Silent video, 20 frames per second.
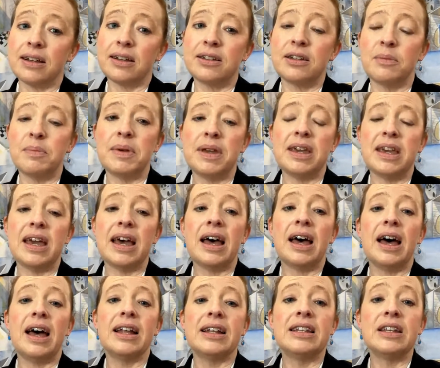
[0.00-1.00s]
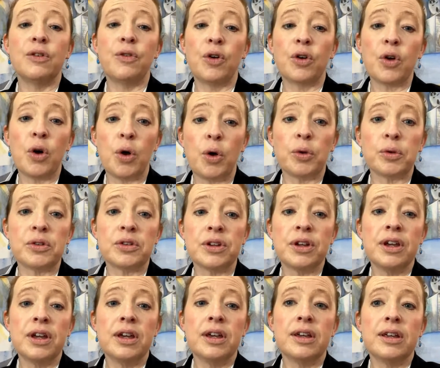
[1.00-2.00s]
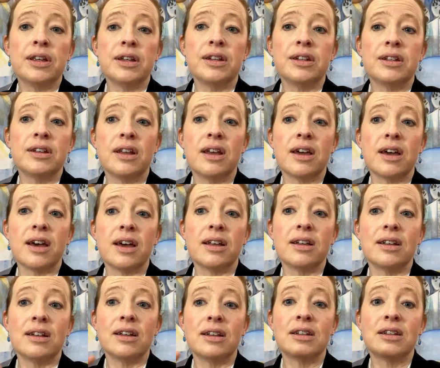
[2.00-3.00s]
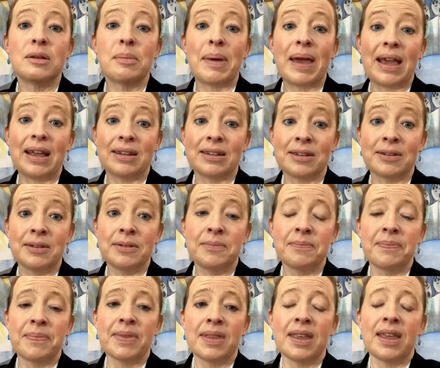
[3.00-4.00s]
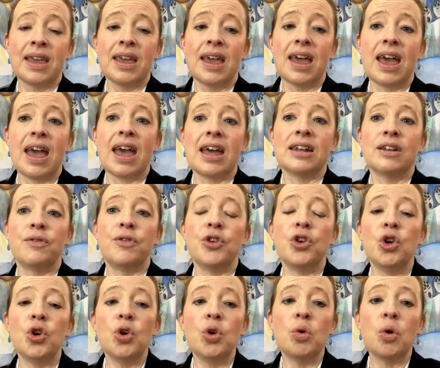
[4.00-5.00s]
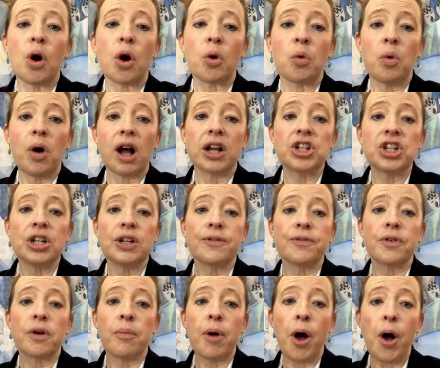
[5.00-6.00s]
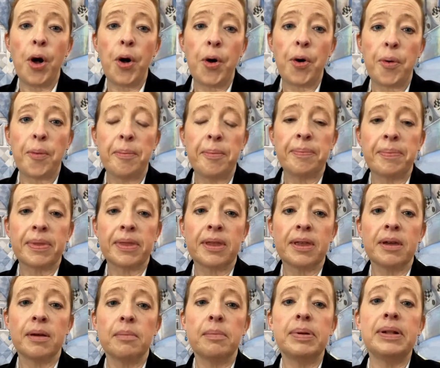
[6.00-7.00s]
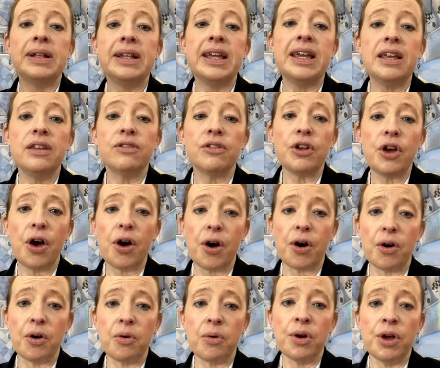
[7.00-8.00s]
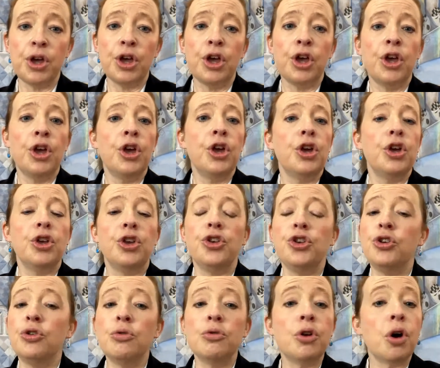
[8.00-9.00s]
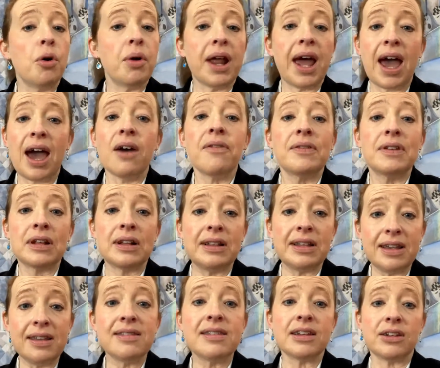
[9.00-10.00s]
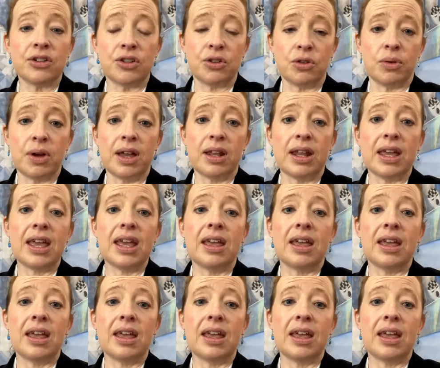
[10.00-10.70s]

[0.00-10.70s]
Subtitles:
to be a difficult debate. And if you are watching from home, please know you don't have to listen to it.